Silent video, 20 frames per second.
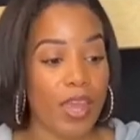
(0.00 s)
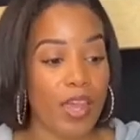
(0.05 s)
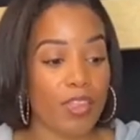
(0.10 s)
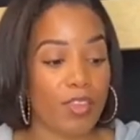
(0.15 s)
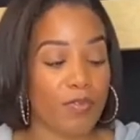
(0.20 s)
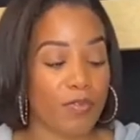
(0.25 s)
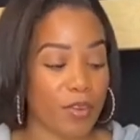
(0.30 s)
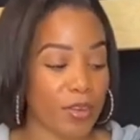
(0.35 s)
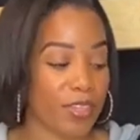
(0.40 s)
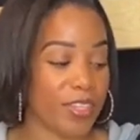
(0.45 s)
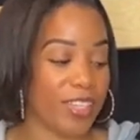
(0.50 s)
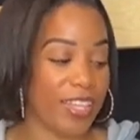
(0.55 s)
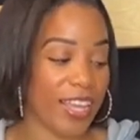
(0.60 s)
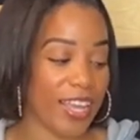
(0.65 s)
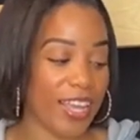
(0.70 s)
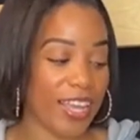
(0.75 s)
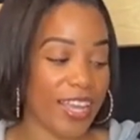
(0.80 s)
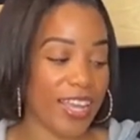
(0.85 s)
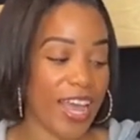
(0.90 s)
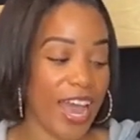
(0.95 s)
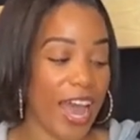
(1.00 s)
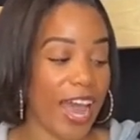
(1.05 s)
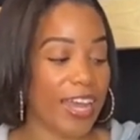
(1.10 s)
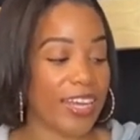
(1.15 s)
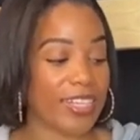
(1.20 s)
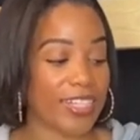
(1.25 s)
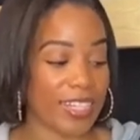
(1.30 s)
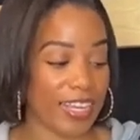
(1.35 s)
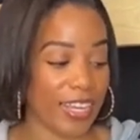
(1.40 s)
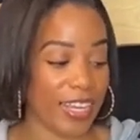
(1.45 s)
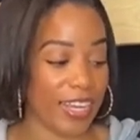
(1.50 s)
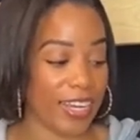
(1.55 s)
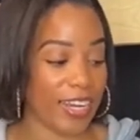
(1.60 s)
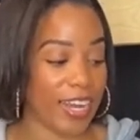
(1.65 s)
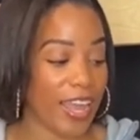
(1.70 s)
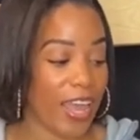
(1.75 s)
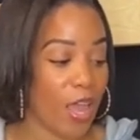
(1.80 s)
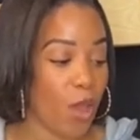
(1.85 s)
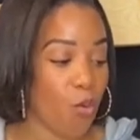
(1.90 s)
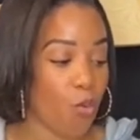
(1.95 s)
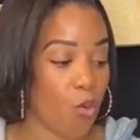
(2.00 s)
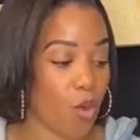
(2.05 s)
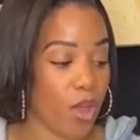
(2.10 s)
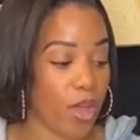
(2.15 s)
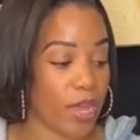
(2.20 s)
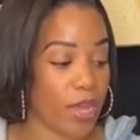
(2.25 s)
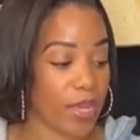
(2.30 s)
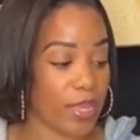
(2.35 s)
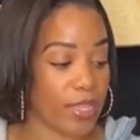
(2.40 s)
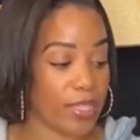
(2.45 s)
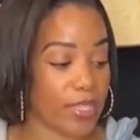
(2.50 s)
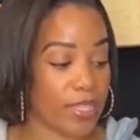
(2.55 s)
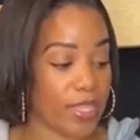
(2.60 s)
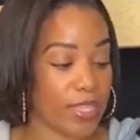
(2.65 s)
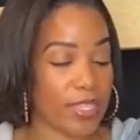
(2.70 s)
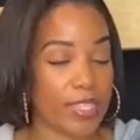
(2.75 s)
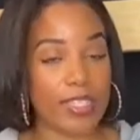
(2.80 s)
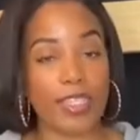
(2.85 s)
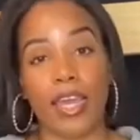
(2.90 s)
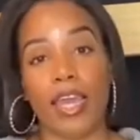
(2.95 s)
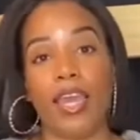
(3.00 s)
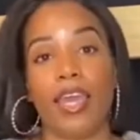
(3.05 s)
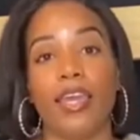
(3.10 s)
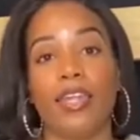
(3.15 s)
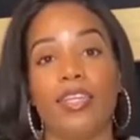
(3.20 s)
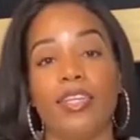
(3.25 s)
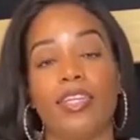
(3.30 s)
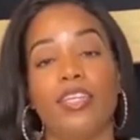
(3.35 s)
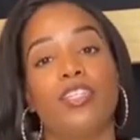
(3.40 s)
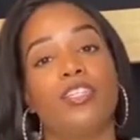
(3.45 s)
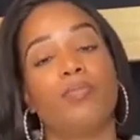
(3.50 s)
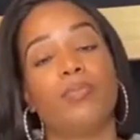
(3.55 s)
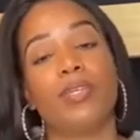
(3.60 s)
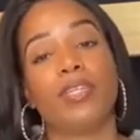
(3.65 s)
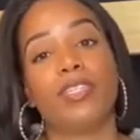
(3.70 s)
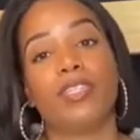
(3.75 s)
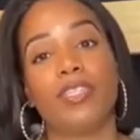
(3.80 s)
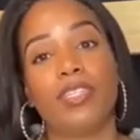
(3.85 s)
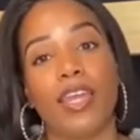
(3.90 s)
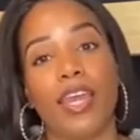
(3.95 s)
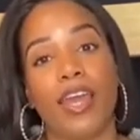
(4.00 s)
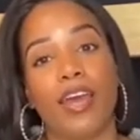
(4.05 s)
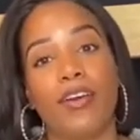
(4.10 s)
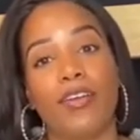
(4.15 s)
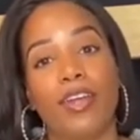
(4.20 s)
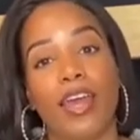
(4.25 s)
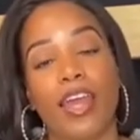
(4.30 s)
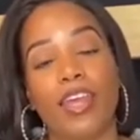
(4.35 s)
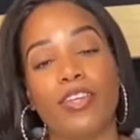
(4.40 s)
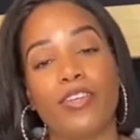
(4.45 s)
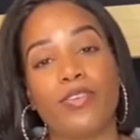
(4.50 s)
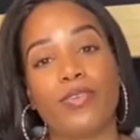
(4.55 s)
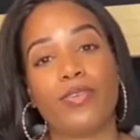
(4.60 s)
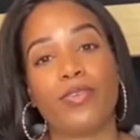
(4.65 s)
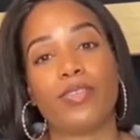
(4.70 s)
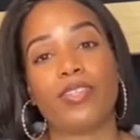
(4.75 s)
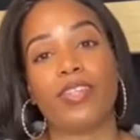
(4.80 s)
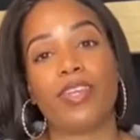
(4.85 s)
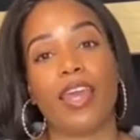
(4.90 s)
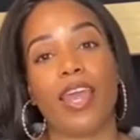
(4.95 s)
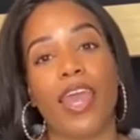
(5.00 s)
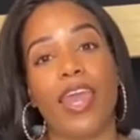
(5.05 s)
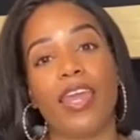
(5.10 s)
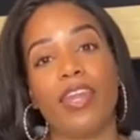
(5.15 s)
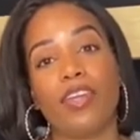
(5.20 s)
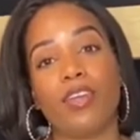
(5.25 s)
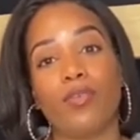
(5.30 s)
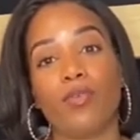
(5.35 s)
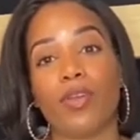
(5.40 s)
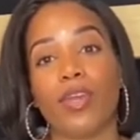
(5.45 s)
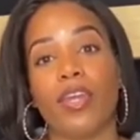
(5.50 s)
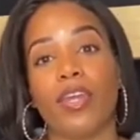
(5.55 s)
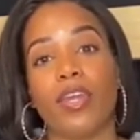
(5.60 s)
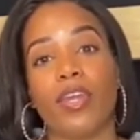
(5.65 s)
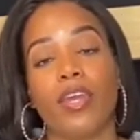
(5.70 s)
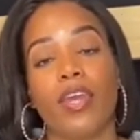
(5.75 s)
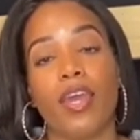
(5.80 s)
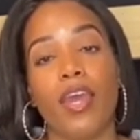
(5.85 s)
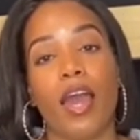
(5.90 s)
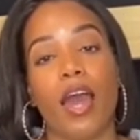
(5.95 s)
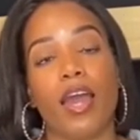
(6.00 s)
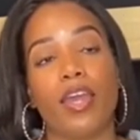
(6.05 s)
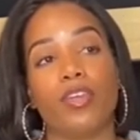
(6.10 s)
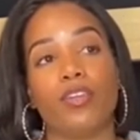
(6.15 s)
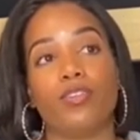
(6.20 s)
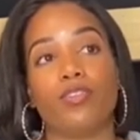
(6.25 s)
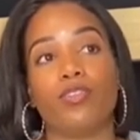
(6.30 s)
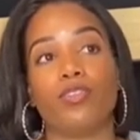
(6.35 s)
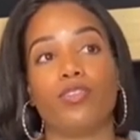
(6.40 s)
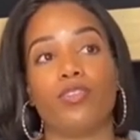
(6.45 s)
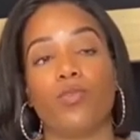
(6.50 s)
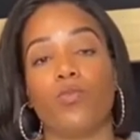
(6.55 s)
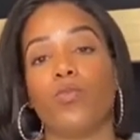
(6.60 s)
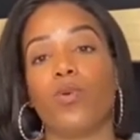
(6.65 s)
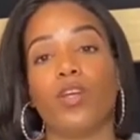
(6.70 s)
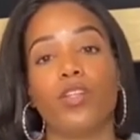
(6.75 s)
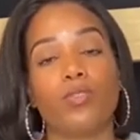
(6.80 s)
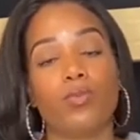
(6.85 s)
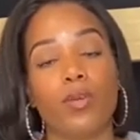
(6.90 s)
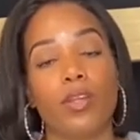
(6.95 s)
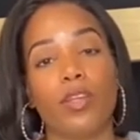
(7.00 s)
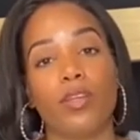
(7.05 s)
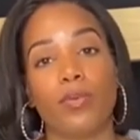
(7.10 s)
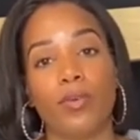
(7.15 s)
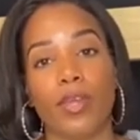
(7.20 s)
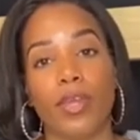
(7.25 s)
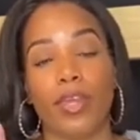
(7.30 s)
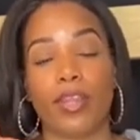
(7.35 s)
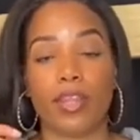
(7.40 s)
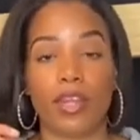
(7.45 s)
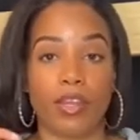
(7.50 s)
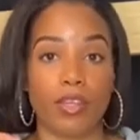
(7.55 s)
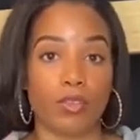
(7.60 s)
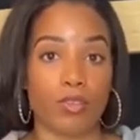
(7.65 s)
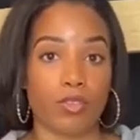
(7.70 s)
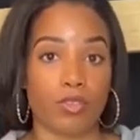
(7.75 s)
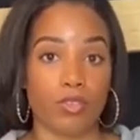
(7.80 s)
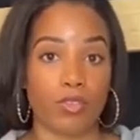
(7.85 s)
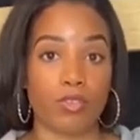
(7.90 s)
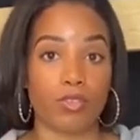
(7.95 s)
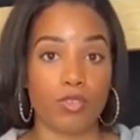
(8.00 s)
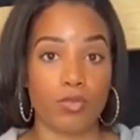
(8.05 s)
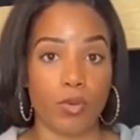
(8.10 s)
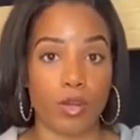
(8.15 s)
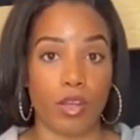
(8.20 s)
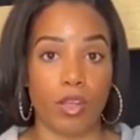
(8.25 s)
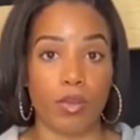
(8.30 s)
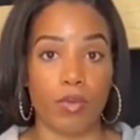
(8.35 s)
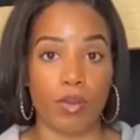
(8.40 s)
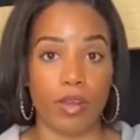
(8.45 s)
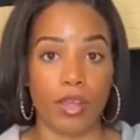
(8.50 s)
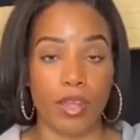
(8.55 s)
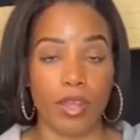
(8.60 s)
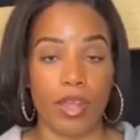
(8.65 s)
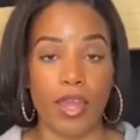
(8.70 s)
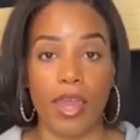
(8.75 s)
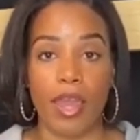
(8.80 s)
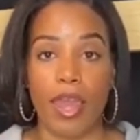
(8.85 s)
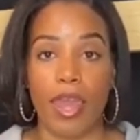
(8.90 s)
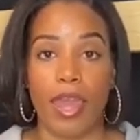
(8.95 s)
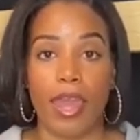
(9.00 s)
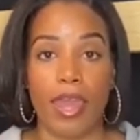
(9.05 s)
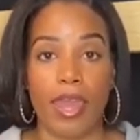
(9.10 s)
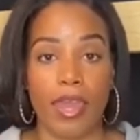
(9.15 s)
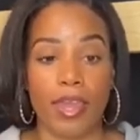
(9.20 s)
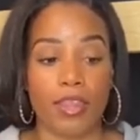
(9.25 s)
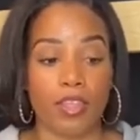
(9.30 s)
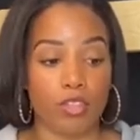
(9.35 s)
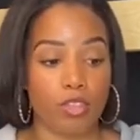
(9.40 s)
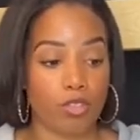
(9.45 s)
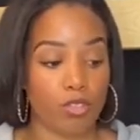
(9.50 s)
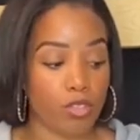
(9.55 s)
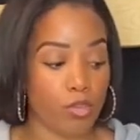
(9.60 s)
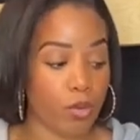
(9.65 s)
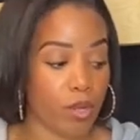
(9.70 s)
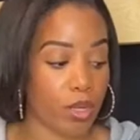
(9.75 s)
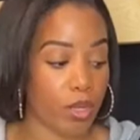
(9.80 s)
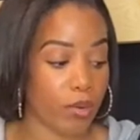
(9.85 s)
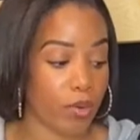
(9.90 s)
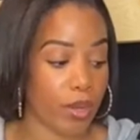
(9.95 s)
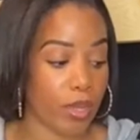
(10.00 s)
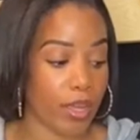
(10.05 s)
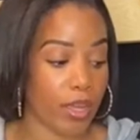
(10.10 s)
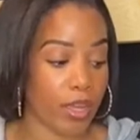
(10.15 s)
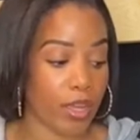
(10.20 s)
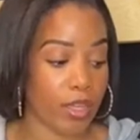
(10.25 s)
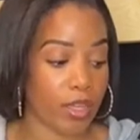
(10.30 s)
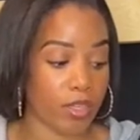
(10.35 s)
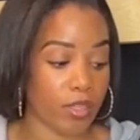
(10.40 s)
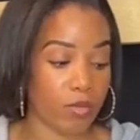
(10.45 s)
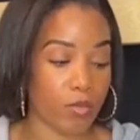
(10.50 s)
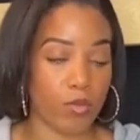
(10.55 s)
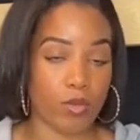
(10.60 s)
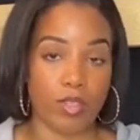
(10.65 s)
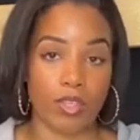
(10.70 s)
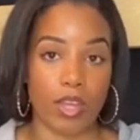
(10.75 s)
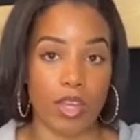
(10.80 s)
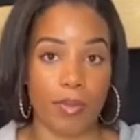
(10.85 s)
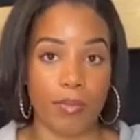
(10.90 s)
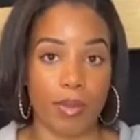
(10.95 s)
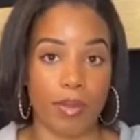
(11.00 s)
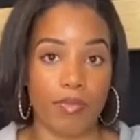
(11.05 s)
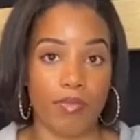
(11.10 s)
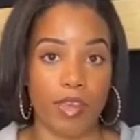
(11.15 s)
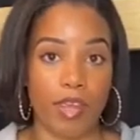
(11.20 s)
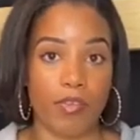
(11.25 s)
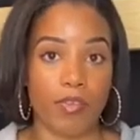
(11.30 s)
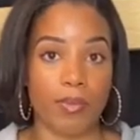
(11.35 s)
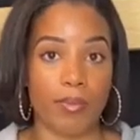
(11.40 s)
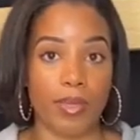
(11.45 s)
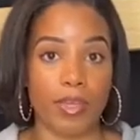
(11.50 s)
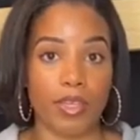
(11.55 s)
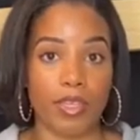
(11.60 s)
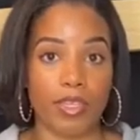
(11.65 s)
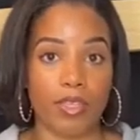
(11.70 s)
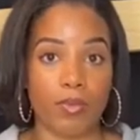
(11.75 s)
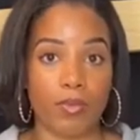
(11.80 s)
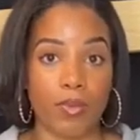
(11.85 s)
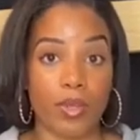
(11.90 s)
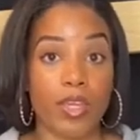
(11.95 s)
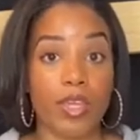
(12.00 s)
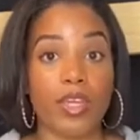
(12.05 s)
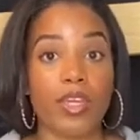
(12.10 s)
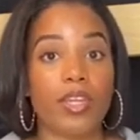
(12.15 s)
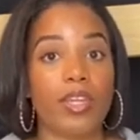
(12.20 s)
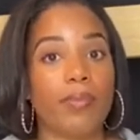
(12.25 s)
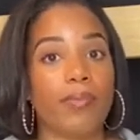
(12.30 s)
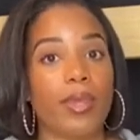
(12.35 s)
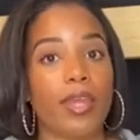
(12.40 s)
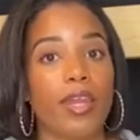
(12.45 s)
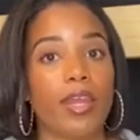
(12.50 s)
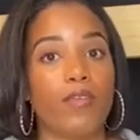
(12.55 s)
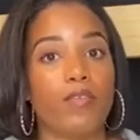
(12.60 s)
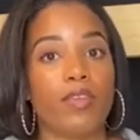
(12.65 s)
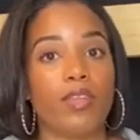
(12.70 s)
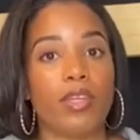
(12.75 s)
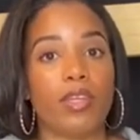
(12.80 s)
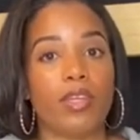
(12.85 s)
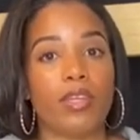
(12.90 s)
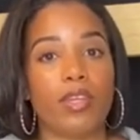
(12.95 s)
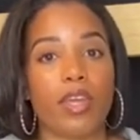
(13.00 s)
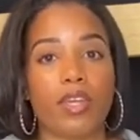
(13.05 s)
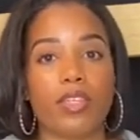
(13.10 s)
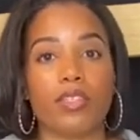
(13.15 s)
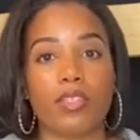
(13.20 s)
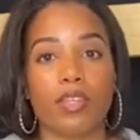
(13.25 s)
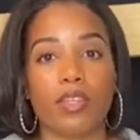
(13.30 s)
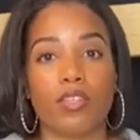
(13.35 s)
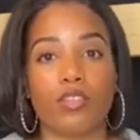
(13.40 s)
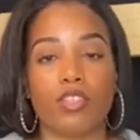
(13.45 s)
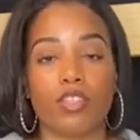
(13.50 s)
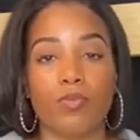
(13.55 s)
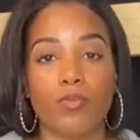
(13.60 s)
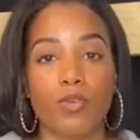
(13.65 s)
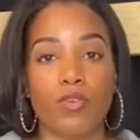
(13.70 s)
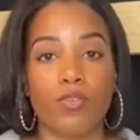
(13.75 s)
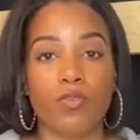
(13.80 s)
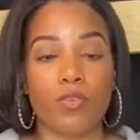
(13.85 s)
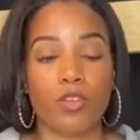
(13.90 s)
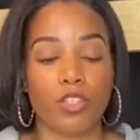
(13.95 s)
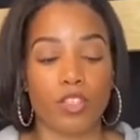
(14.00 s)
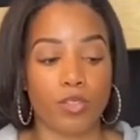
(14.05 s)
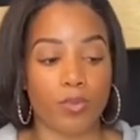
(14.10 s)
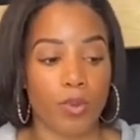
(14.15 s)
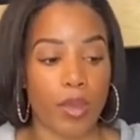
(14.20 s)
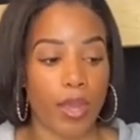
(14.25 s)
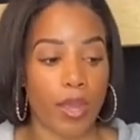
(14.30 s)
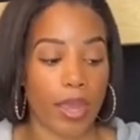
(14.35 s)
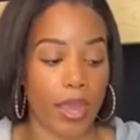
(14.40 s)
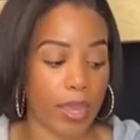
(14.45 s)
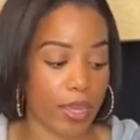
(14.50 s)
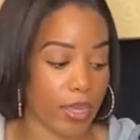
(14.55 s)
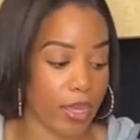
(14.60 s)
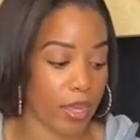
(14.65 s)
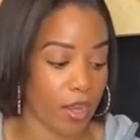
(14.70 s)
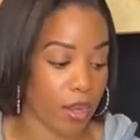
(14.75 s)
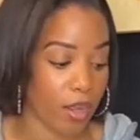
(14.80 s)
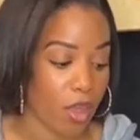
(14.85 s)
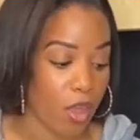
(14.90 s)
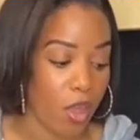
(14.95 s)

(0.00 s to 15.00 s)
the first thing I did was sand each piece down. I used 80 grit, I used 120 grit, and then I used 220 grit. And the 220 grit was like my favorite because it really made everything nice and smooth, which is why I can